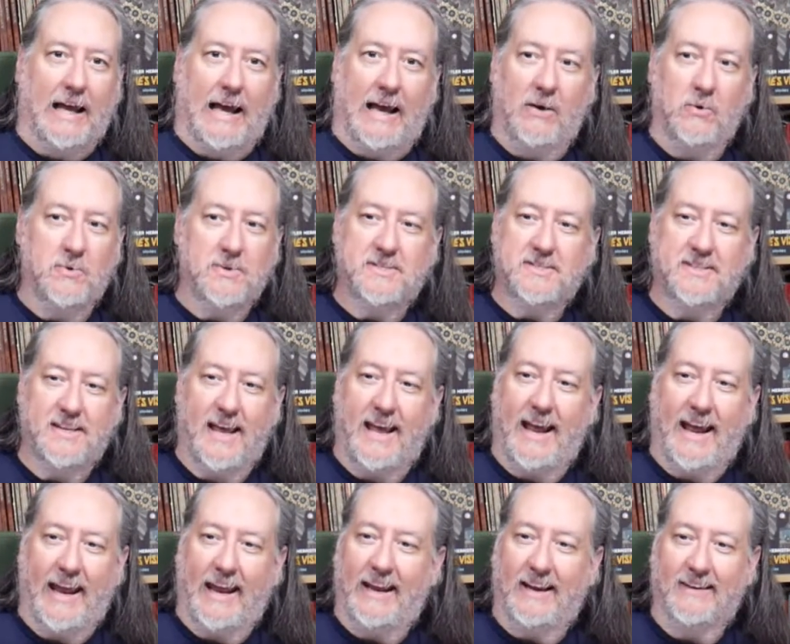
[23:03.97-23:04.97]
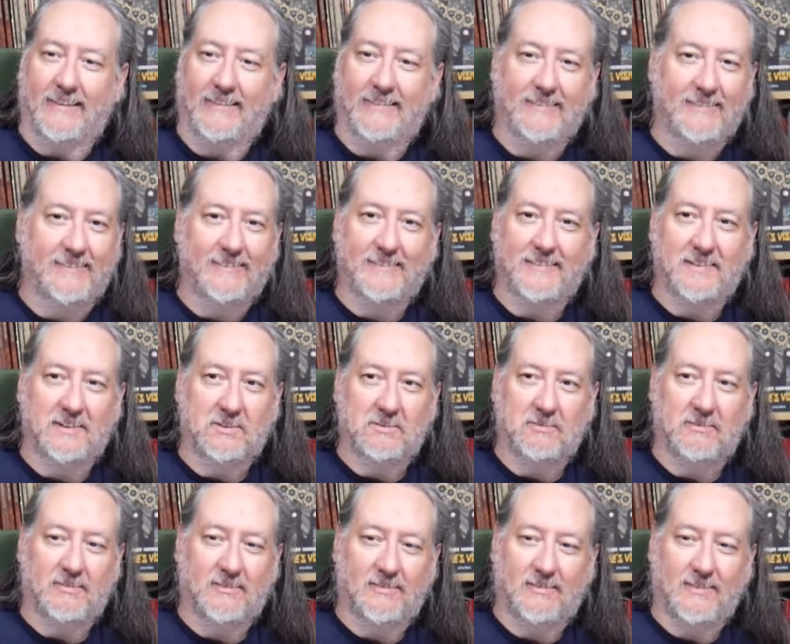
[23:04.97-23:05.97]
would say
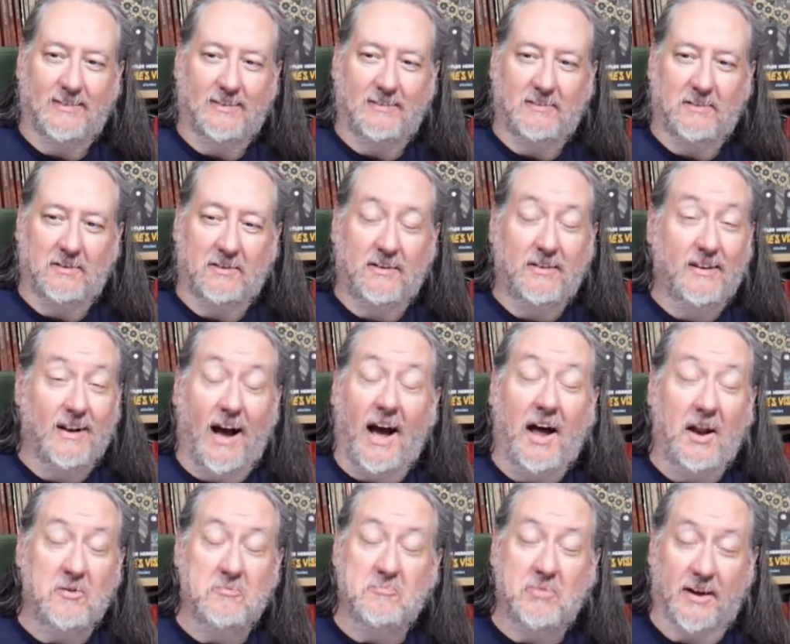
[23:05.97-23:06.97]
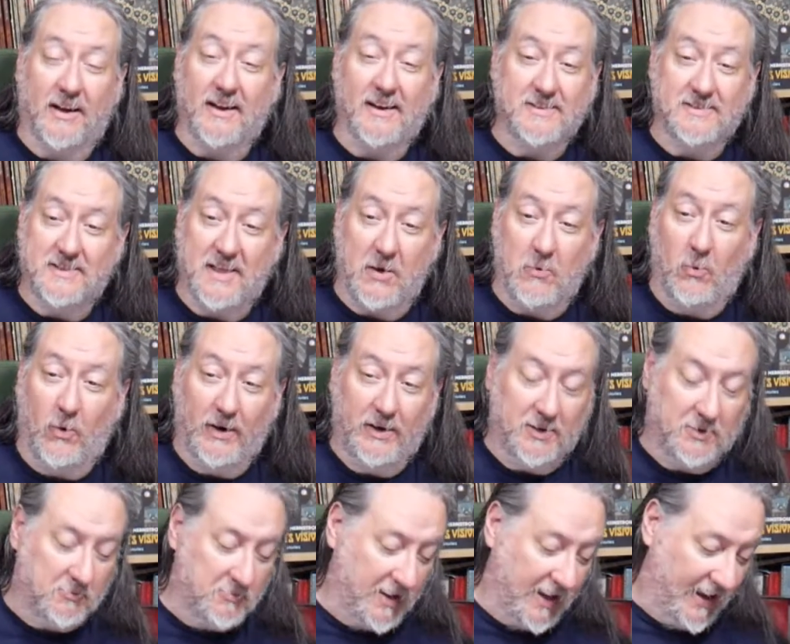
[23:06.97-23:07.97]
none, because they
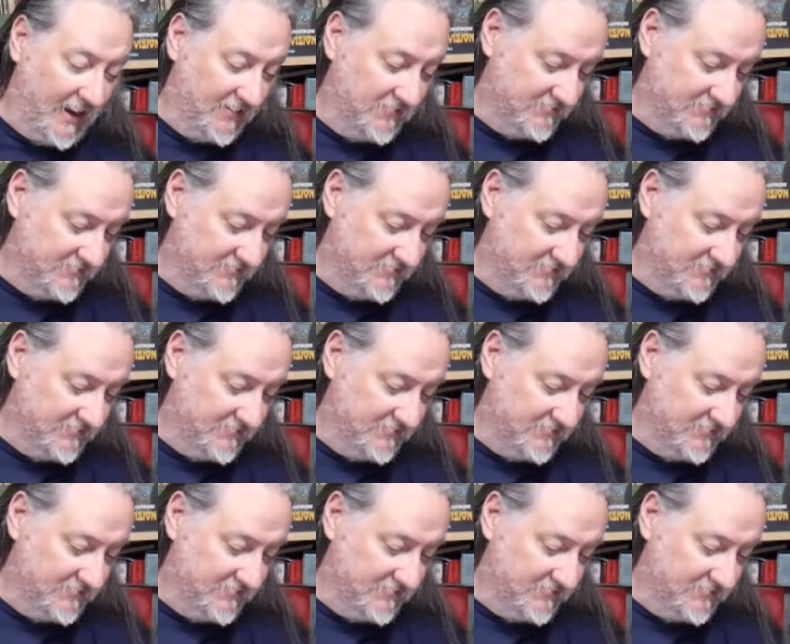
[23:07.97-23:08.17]
wouldn't be.